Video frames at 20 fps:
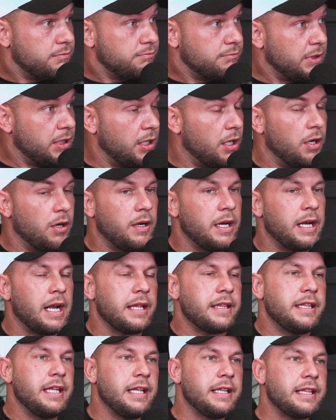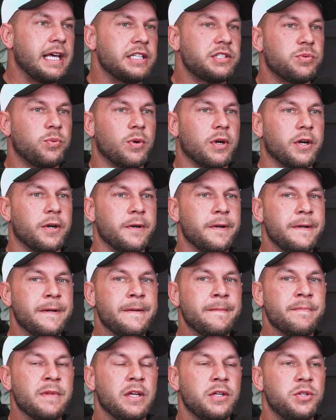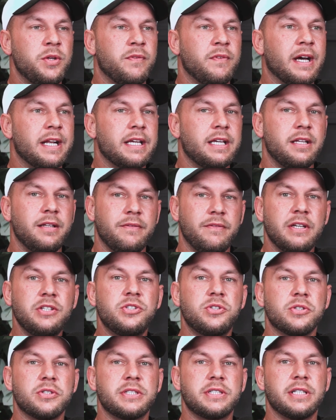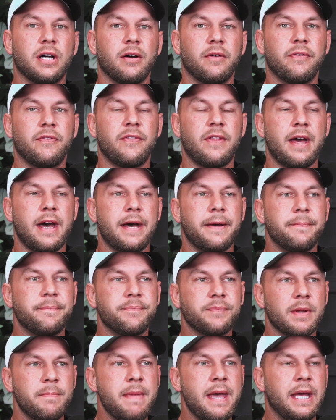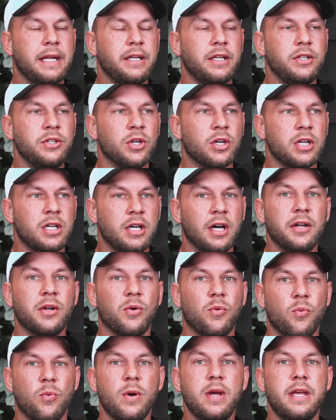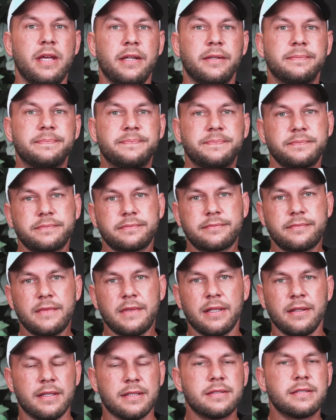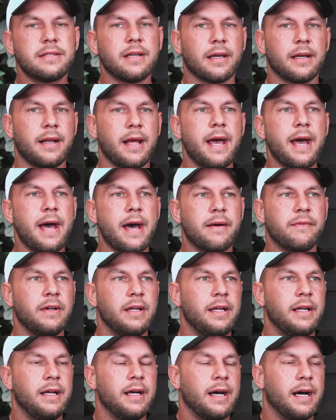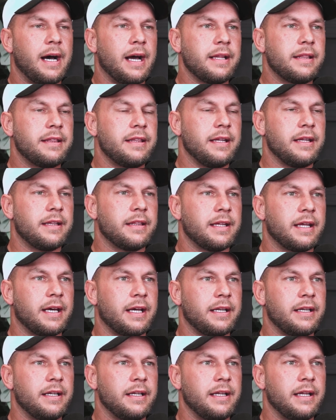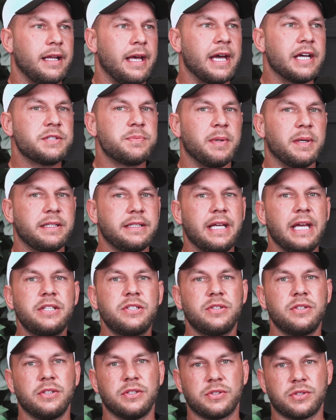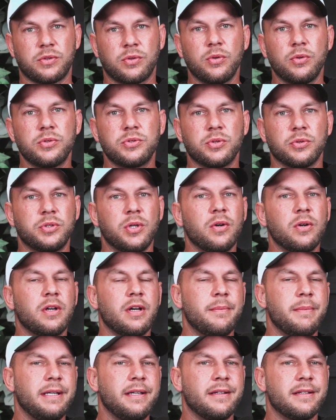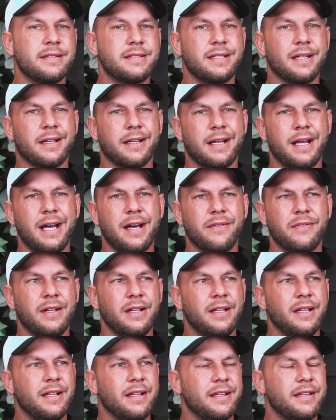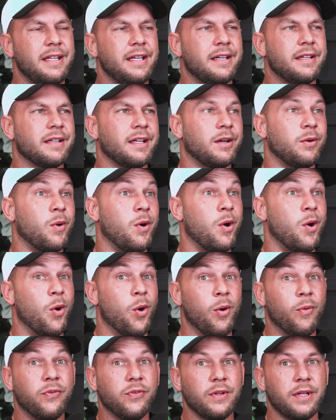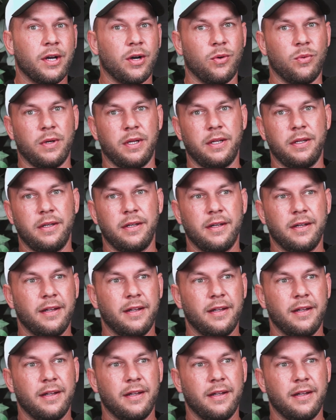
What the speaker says: And I think that's where you've got to convince yourself that, man, you're going to win the second half. I think that expectation is crucial. Don't come into the second half thinking like, well, hopefully I'll win.